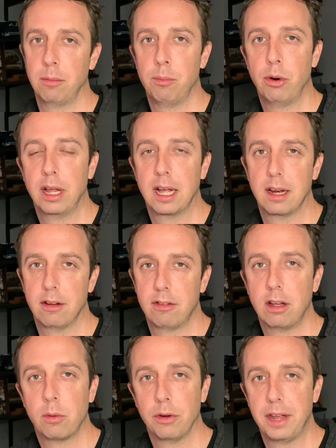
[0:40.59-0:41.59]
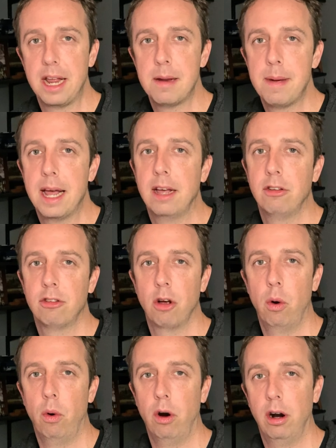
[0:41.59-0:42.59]
putting it in a SQL database,
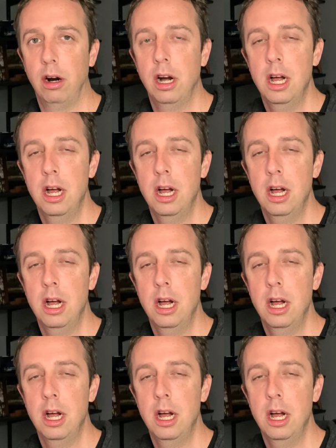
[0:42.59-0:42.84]
or